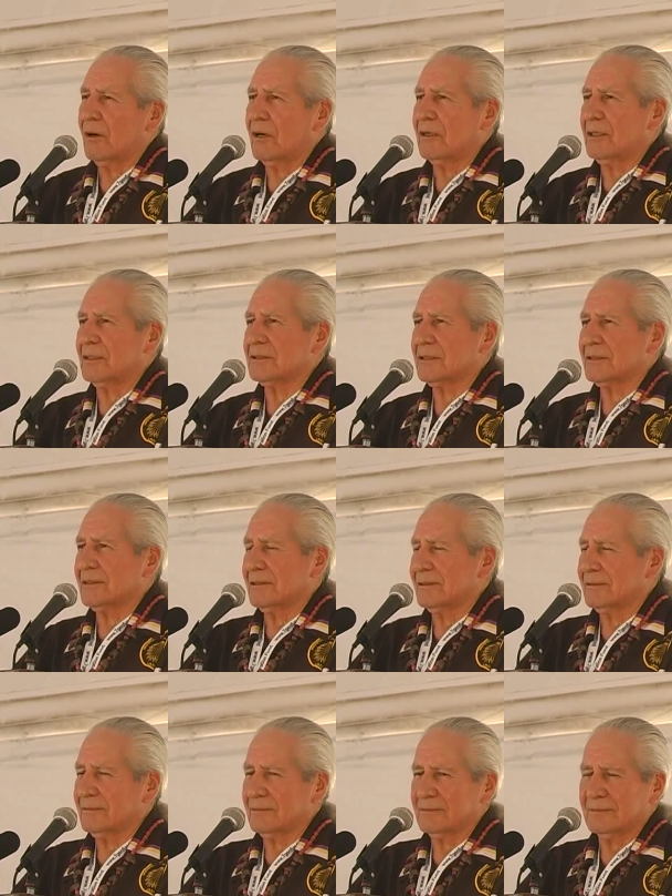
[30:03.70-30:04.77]
artist,
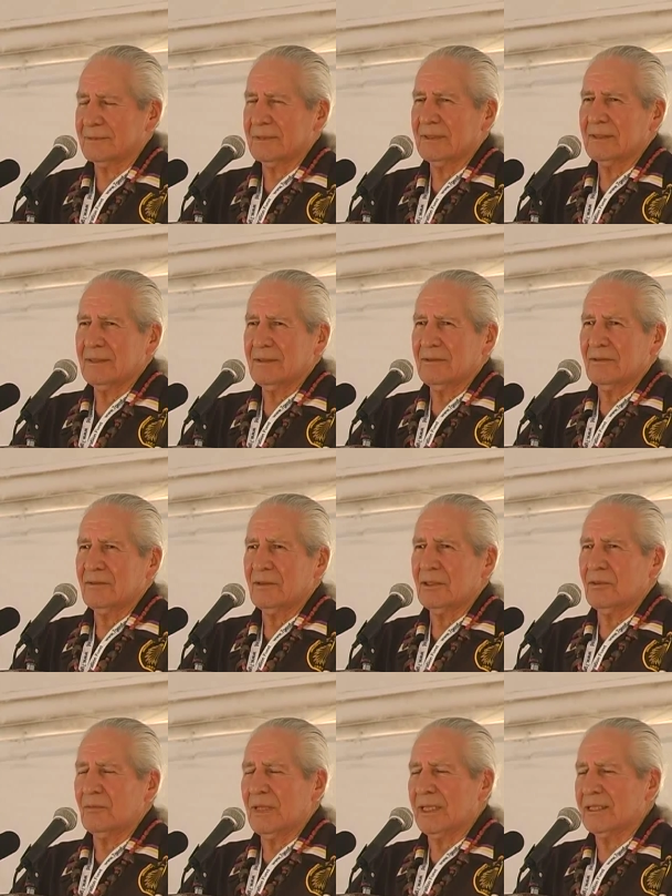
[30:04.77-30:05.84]
when
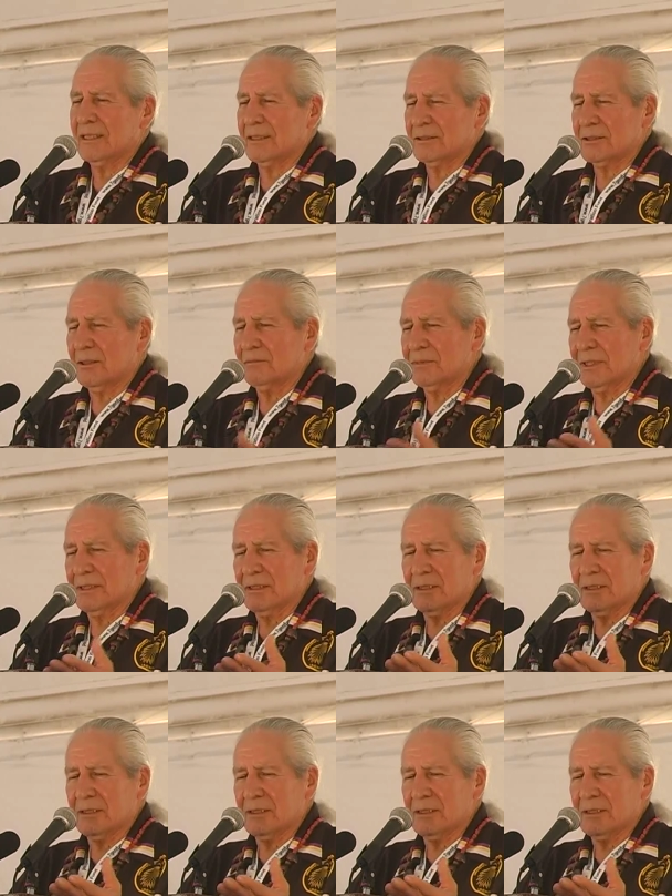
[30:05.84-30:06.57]
you're making something